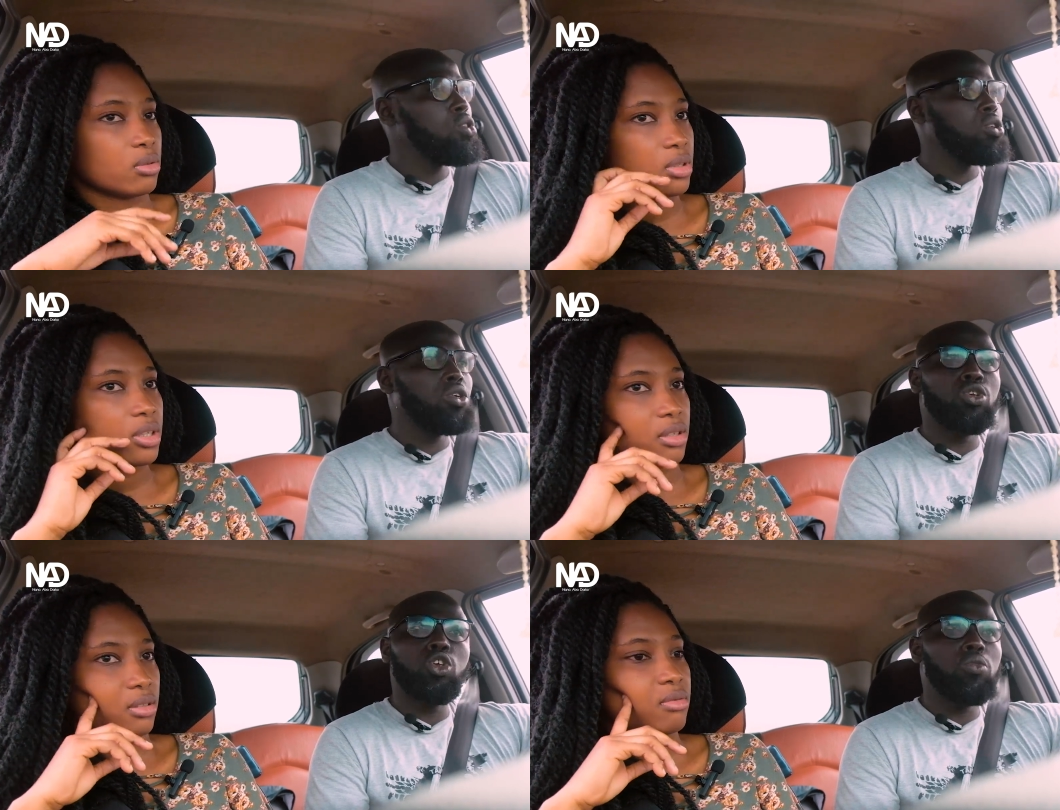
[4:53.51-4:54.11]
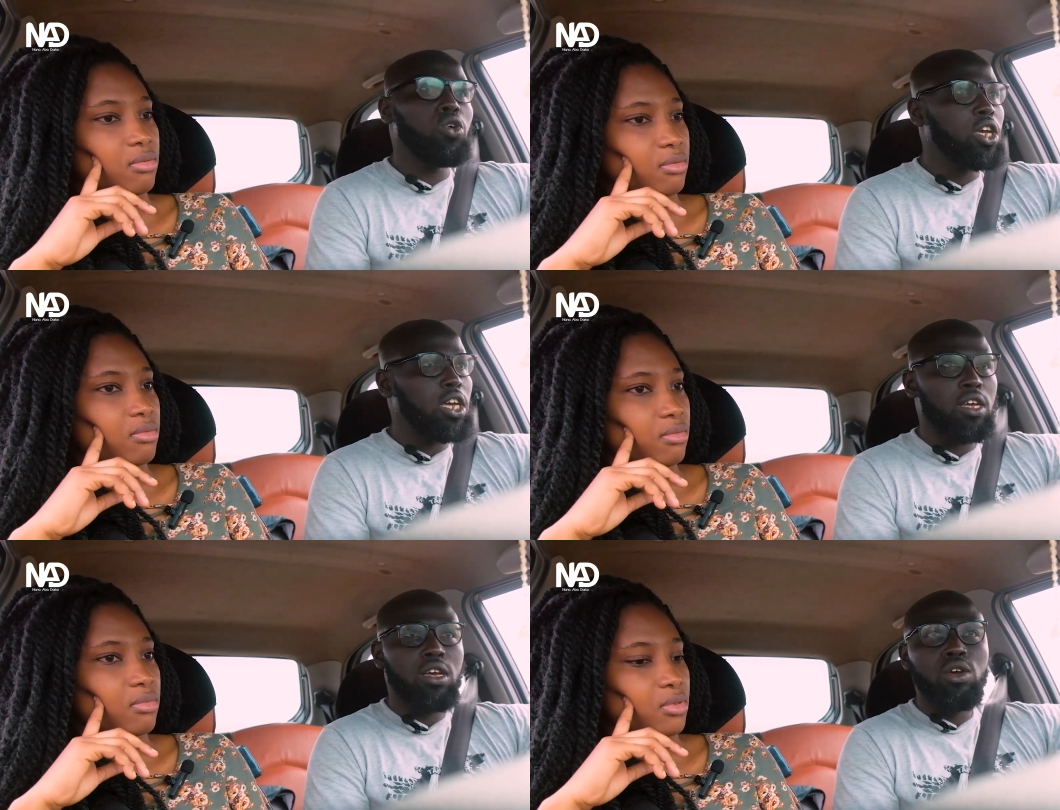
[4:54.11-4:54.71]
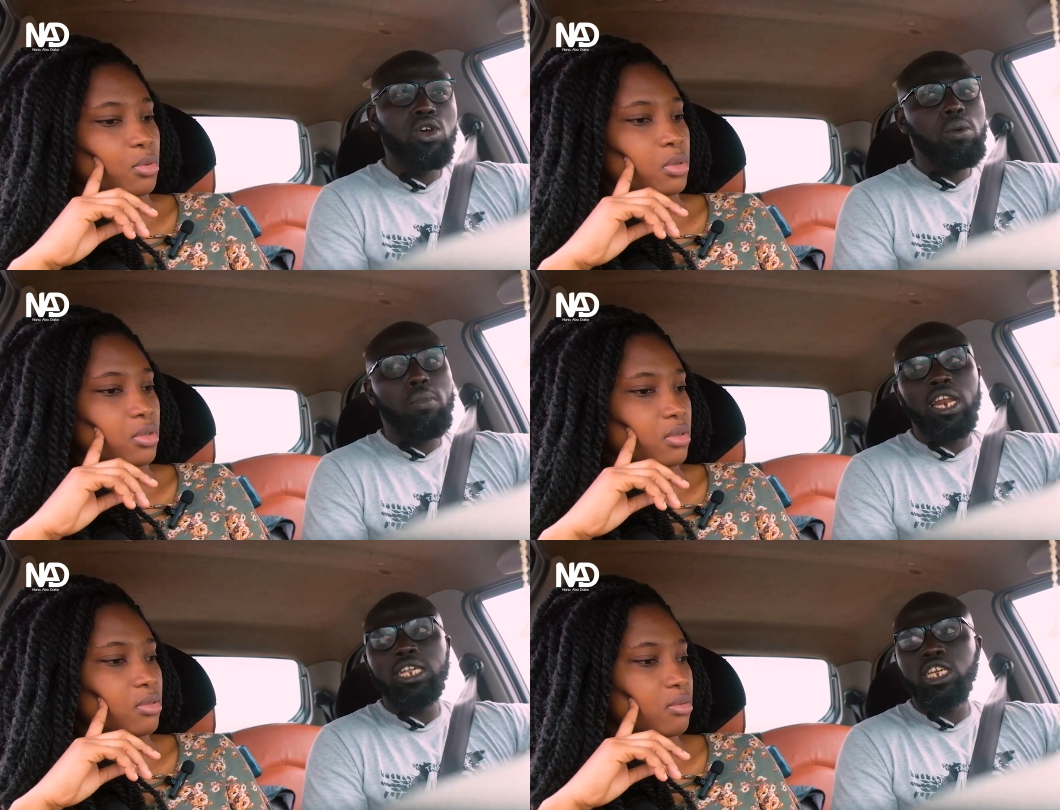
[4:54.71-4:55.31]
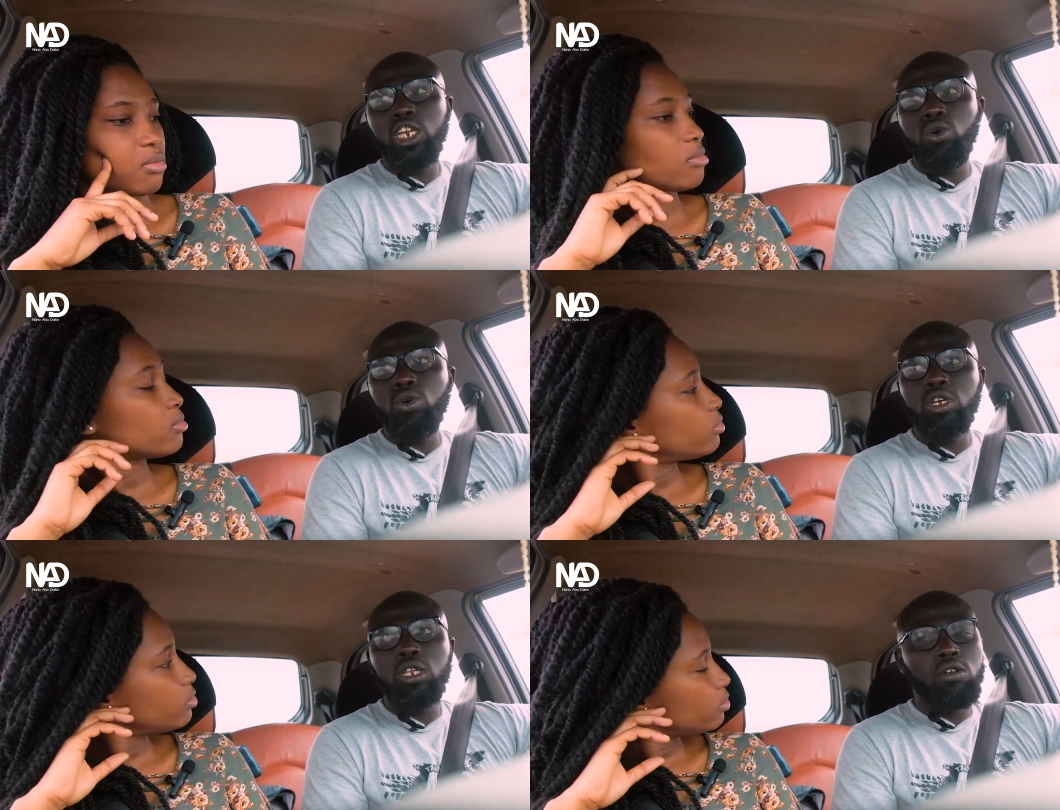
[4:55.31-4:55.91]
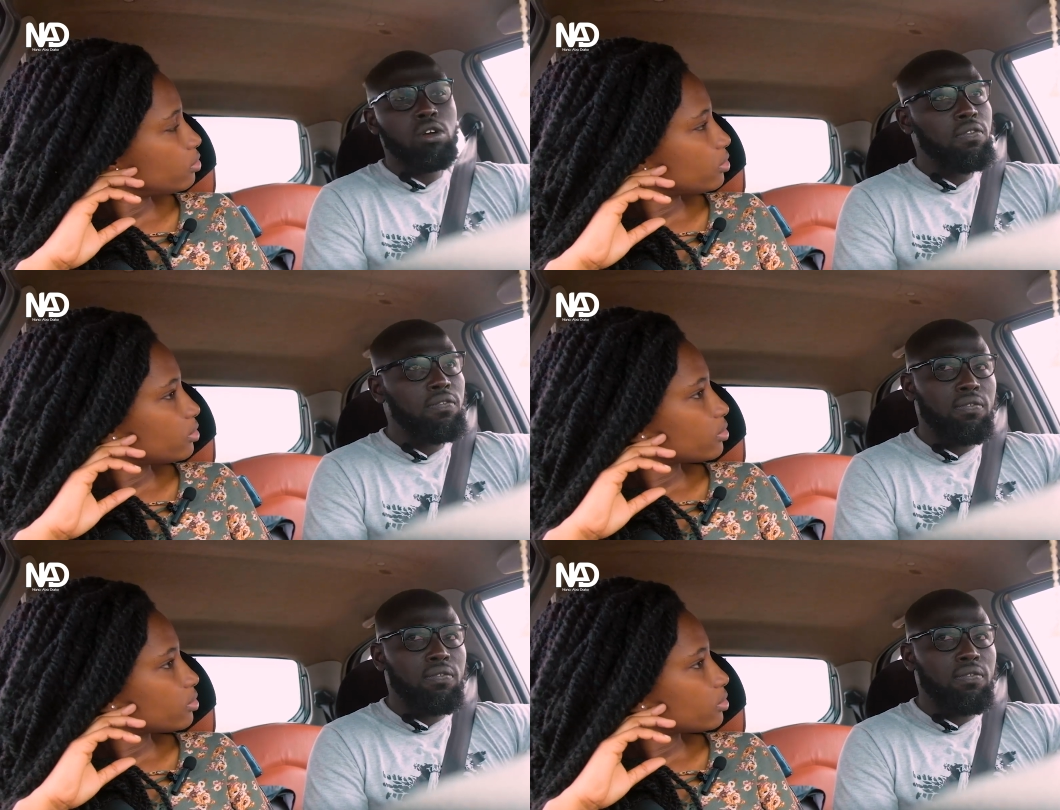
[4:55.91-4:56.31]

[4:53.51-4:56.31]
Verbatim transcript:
Speaker 1: Oh, okay. It should be okay. But let's say the road is rough,